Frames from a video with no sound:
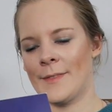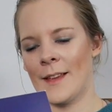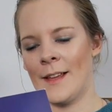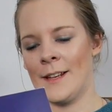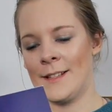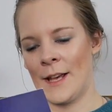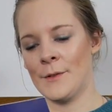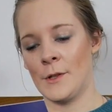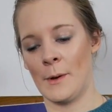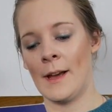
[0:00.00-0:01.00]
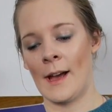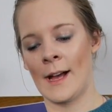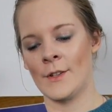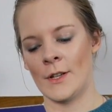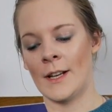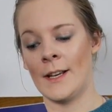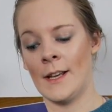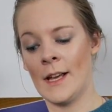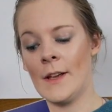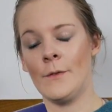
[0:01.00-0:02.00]
And it tells you here,
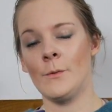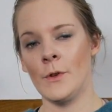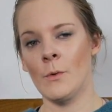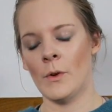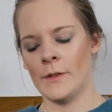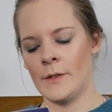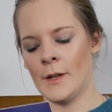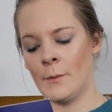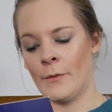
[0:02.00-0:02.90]
actually, if you do want to do it with